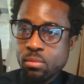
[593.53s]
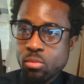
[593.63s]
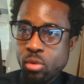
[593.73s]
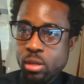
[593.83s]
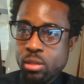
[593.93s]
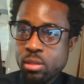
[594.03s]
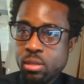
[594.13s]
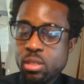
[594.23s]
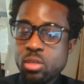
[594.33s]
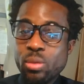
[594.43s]
right?
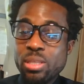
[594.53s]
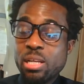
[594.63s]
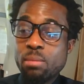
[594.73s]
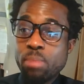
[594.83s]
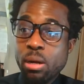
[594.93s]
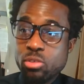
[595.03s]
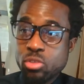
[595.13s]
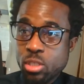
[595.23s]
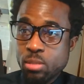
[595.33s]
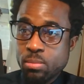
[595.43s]
in a way that empowers
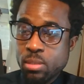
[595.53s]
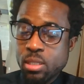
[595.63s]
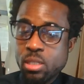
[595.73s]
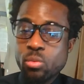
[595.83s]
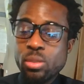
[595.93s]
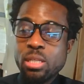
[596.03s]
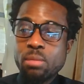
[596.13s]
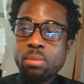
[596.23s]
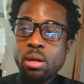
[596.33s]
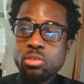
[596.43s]
them, in a way that
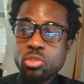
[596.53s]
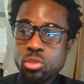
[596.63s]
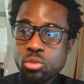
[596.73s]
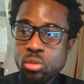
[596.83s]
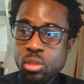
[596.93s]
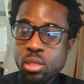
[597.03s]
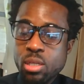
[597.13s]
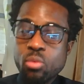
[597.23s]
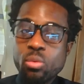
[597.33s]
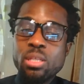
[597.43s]
empowers you,
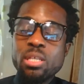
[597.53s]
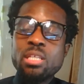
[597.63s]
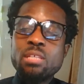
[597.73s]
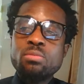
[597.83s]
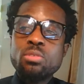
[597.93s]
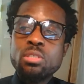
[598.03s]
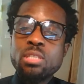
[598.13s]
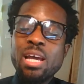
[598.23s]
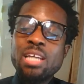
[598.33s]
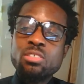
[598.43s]
in a way that
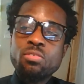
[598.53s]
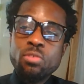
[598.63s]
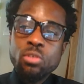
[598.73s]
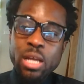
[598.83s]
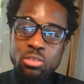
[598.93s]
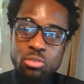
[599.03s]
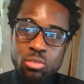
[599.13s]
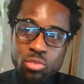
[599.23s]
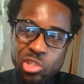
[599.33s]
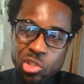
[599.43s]
has you feel actually
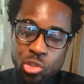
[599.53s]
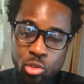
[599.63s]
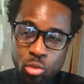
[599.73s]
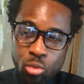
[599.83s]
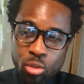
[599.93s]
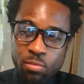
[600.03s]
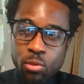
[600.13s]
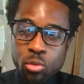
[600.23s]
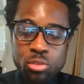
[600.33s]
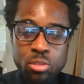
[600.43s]
really secure and
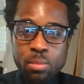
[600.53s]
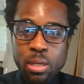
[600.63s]
focused